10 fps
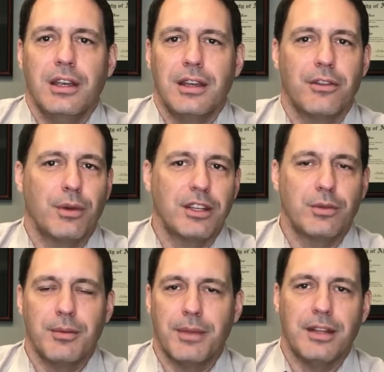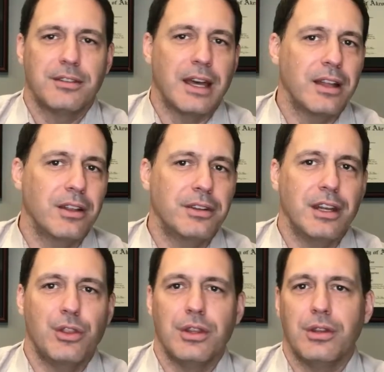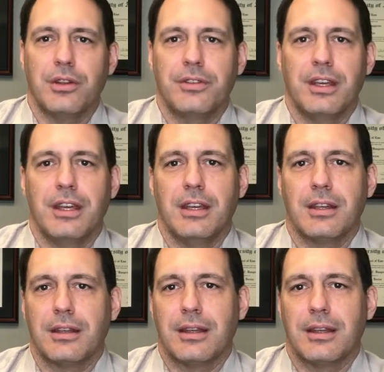You have the right to remain silent. Anything you can say